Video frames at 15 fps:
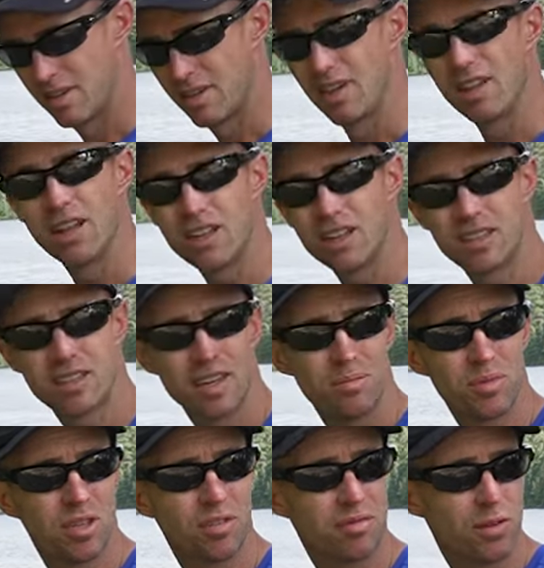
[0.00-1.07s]
A lot of
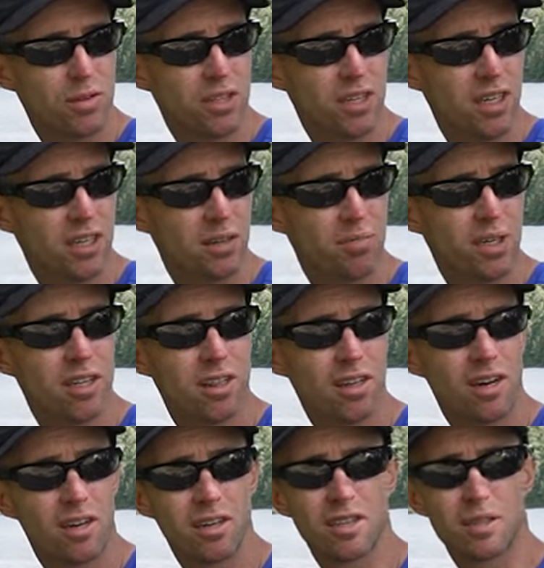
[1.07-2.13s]
times the first day can be the
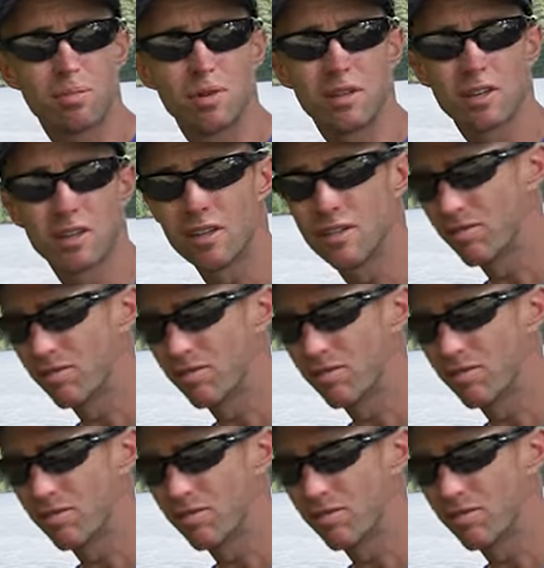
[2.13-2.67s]
longest, but luckily